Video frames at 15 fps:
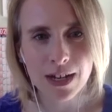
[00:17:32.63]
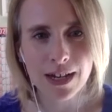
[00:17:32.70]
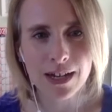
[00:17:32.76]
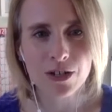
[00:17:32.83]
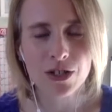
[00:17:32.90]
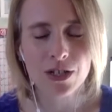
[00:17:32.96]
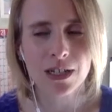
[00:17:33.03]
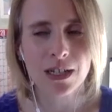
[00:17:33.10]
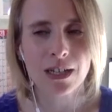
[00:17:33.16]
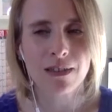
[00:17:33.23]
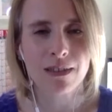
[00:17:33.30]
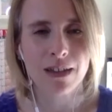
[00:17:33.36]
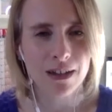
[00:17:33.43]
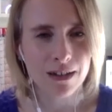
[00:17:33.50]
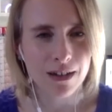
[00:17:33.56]
actually,
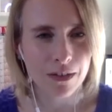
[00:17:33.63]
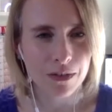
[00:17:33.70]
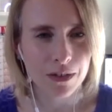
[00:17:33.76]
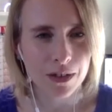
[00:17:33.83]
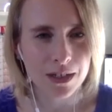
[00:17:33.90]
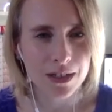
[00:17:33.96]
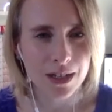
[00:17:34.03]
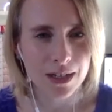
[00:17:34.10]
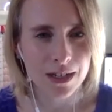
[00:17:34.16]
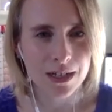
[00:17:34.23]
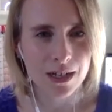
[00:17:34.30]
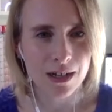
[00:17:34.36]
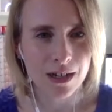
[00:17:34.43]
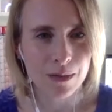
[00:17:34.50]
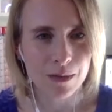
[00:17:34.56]
then I think it's like
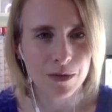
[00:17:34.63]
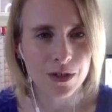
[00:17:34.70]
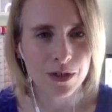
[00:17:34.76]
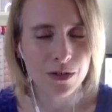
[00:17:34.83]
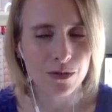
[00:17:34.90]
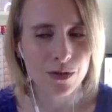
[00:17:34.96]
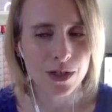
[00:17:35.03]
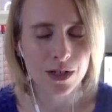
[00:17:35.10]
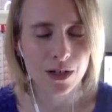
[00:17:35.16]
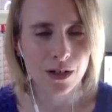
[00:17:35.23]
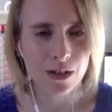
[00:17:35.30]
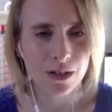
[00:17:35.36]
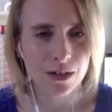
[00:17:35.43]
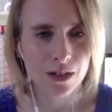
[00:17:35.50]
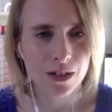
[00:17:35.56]
time to
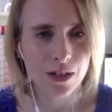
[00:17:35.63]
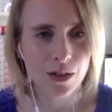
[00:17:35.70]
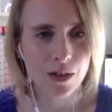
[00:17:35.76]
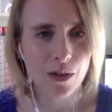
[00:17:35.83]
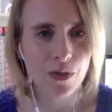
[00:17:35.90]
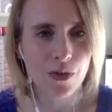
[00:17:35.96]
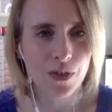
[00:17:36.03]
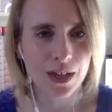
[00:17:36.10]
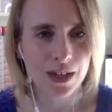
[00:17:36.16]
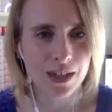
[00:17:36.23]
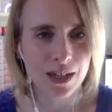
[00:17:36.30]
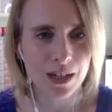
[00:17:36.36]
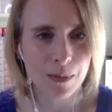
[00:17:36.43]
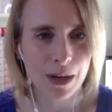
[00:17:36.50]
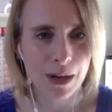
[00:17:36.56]
start
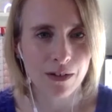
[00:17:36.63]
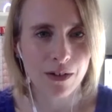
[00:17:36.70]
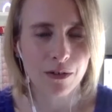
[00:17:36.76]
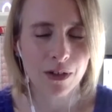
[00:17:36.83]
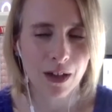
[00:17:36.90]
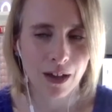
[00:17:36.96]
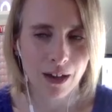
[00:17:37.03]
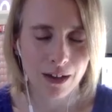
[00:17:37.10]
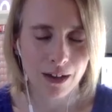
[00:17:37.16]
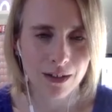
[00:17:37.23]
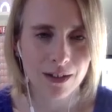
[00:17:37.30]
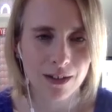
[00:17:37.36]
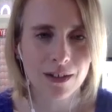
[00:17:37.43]
thinking about, okay,